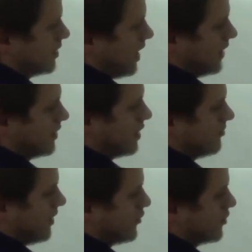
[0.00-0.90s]
And then I'm
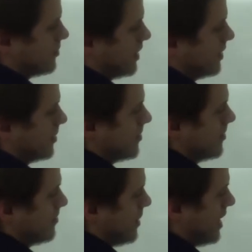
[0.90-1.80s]
left with my
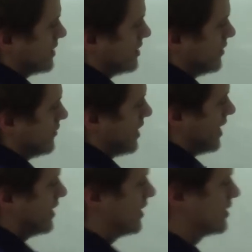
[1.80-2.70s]
positive
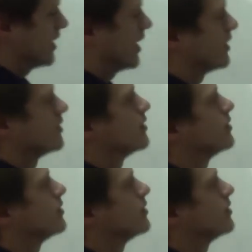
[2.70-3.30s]
9 on the end.